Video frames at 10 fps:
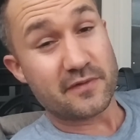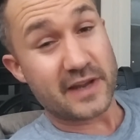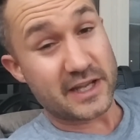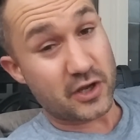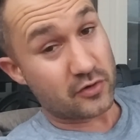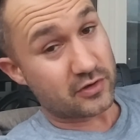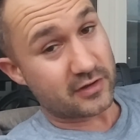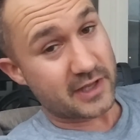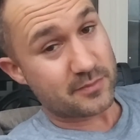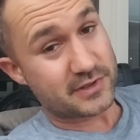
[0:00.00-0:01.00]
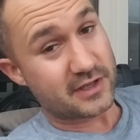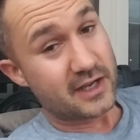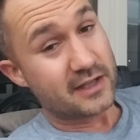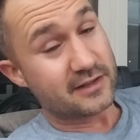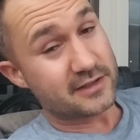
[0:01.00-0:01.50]
video clips.
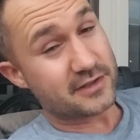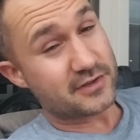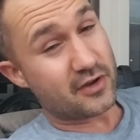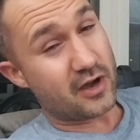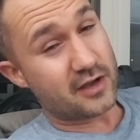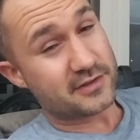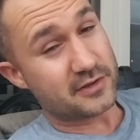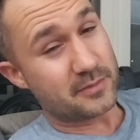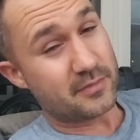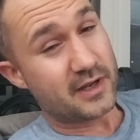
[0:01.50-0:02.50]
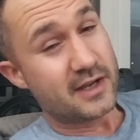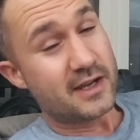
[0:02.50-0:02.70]
This is awesome.